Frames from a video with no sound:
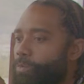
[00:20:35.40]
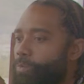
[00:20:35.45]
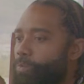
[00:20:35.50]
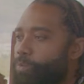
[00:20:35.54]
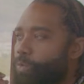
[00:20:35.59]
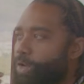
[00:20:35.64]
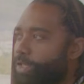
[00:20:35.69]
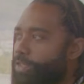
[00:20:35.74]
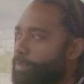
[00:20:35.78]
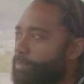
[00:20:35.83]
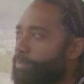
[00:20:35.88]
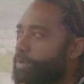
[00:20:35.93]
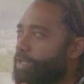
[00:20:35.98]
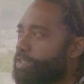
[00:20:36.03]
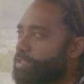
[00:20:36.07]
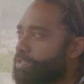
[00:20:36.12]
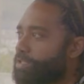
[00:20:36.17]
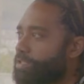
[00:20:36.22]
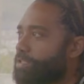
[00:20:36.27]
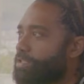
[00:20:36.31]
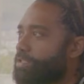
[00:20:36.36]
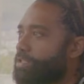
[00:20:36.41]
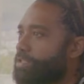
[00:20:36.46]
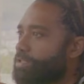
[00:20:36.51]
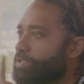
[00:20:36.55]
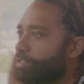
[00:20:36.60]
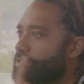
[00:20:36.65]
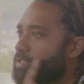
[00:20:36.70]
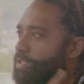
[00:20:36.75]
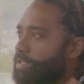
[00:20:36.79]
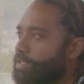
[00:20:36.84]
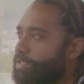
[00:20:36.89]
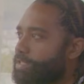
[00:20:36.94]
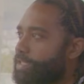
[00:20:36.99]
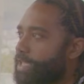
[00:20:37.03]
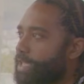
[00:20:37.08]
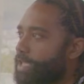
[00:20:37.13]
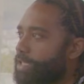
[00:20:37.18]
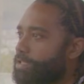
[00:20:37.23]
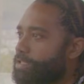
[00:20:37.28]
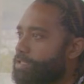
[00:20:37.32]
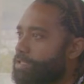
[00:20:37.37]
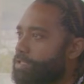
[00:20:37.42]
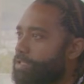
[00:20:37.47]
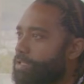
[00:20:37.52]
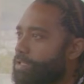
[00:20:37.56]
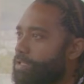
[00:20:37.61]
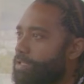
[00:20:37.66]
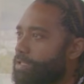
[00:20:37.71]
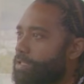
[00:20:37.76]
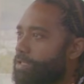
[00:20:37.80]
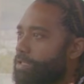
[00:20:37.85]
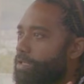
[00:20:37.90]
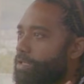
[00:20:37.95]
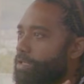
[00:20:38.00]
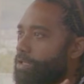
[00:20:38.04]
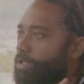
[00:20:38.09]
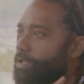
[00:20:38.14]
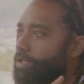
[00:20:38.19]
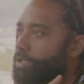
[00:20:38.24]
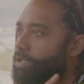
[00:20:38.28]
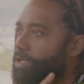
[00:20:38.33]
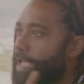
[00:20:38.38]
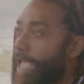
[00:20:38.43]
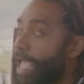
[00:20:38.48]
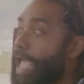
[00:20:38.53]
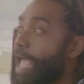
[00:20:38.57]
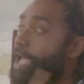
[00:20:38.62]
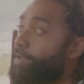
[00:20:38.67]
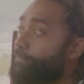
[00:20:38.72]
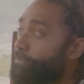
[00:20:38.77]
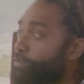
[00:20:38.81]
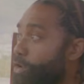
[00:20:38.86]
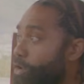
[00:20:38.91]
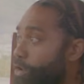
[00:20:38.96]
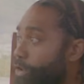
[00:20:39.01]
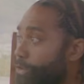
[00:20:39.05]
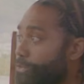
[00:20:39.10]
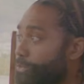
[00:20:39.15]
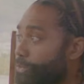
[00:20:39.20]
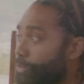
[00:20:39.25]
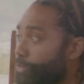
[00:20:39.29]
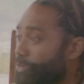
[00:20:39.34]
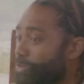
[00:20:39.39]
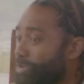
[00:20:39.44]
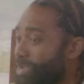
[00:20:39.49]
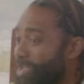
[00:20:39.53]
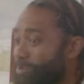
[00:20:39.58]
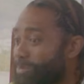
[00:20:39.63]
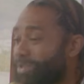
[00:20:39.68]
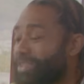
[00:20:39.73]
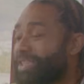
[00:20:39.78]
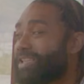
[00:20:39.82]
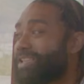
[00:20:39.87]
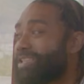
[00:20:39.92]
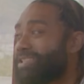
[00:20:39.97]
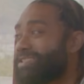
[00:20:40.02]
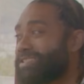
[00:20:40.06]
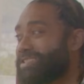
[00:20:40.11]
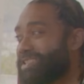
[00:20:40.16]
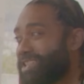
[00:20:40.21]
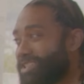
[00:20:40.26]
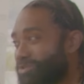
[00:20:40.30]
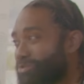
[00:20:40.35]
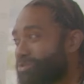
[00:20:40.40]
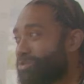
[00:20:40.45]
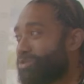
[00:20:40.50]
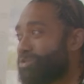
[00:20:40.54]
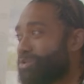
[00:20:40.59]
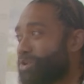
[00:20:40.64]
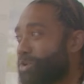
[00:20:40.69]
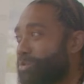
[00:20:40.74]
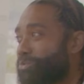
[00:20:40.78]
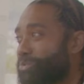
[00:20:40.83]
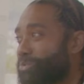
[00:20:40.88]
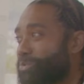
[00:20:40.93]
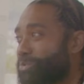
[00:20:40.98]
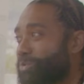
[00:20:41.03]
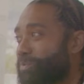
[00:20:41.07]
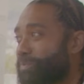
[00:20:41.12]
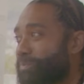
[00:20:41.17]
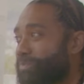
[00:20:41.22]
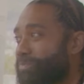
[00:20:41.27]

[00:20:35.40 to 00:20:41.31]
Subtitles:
what the brothers and sisters in the States have gone through and what they continue to go through,